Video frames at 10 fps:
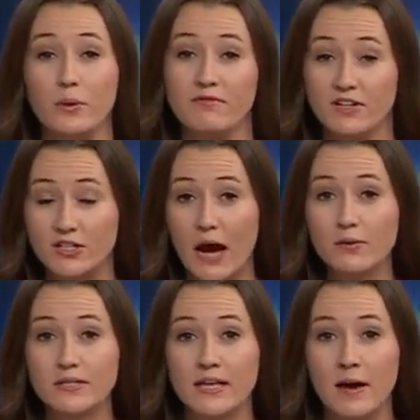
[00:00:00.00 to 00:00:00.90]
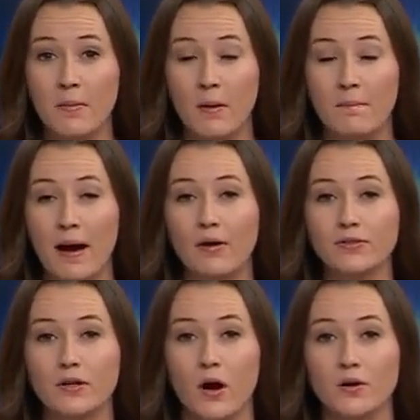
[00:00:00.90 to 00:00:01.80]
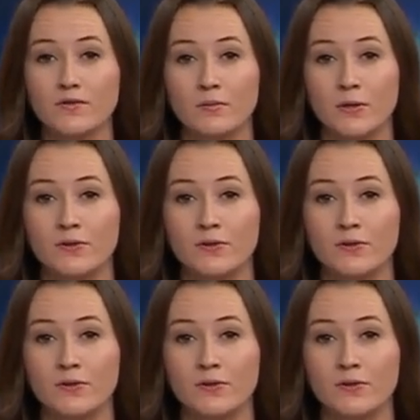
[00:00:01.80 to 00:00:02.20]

We reached out to them about the calls for more